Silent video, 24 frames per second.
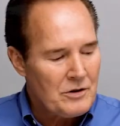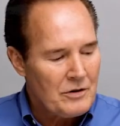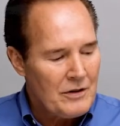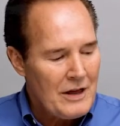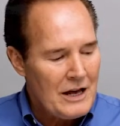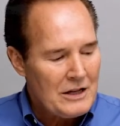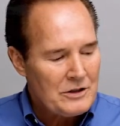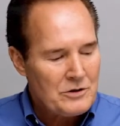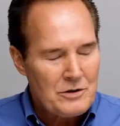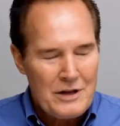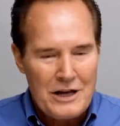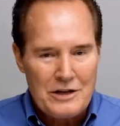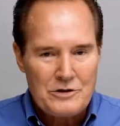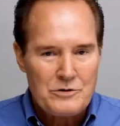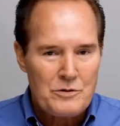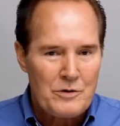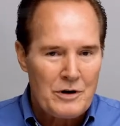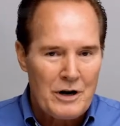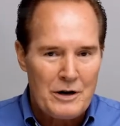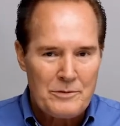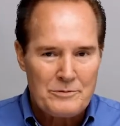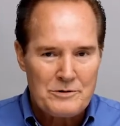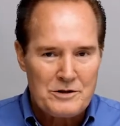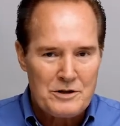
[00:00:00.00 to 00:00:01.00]
that's what
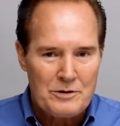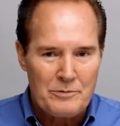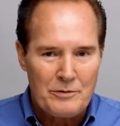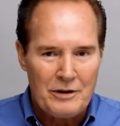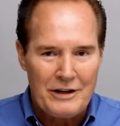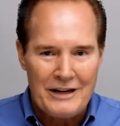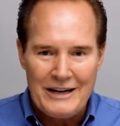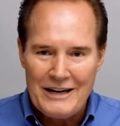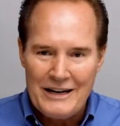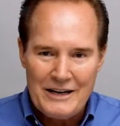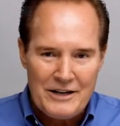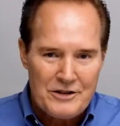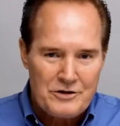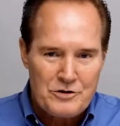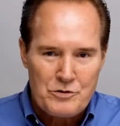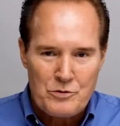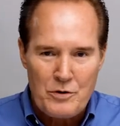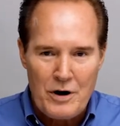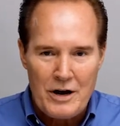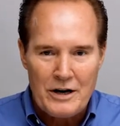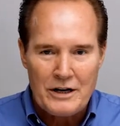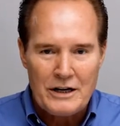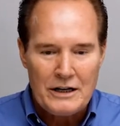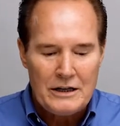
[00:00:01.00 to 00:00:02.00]
I'm simulating, and it's
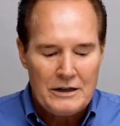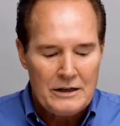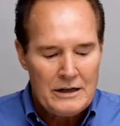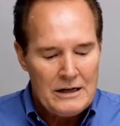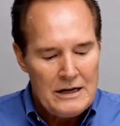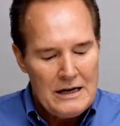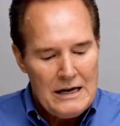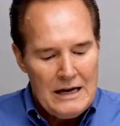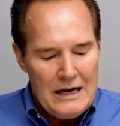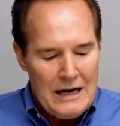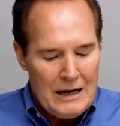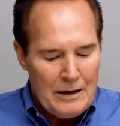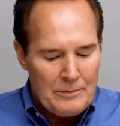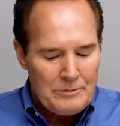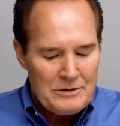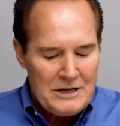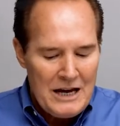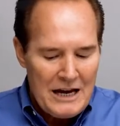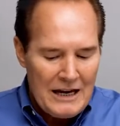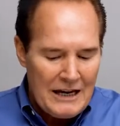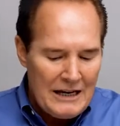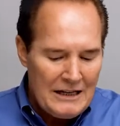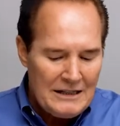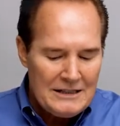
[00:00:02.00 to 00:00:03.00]
running. I'm
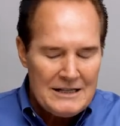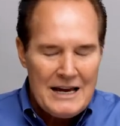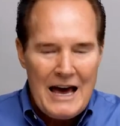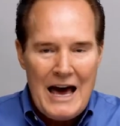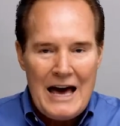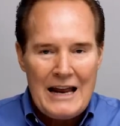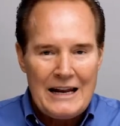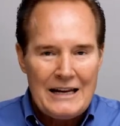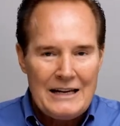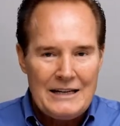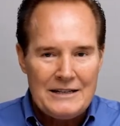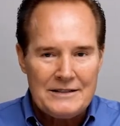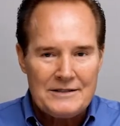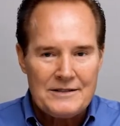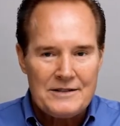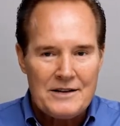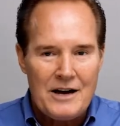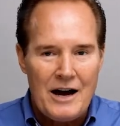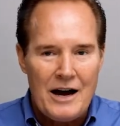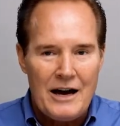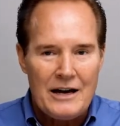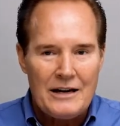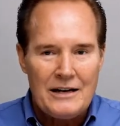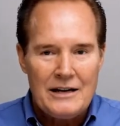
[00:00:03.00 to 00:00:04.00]
taking data
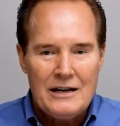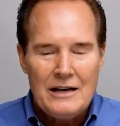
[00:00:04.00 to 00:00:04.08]
inside.